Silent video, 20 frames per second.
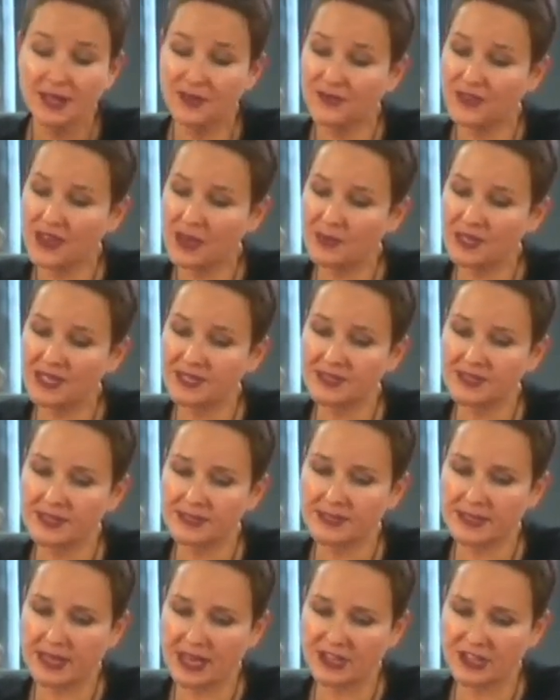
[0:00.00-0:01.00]
In feminist
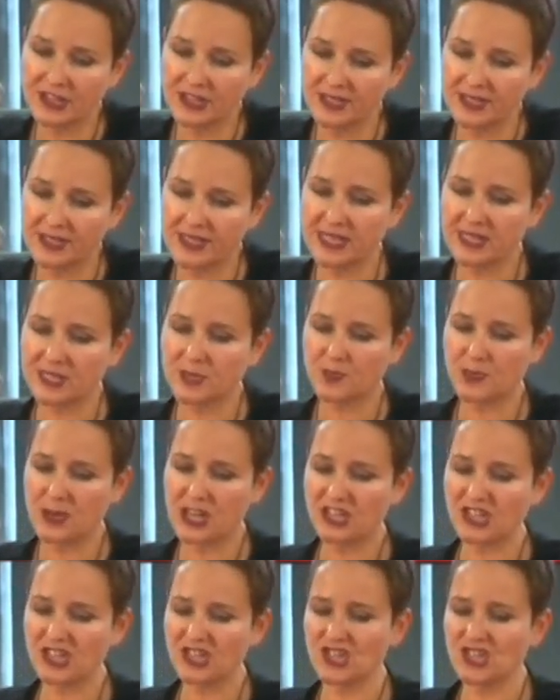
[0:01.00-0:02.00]
discussions, the
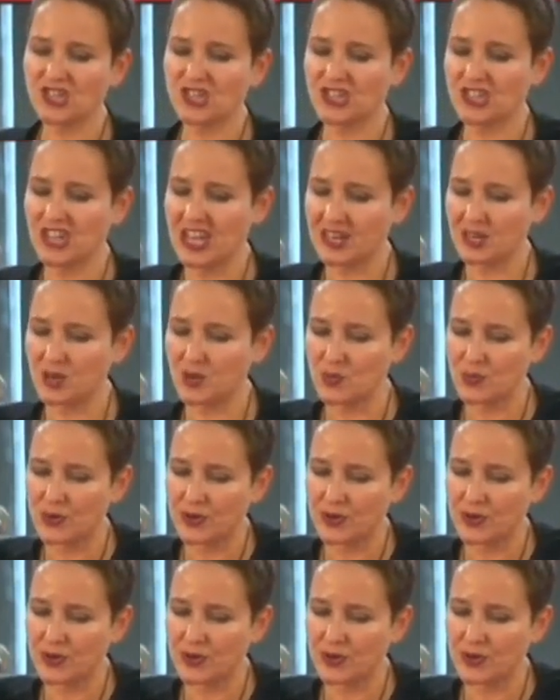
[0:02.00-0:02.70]
expression shadow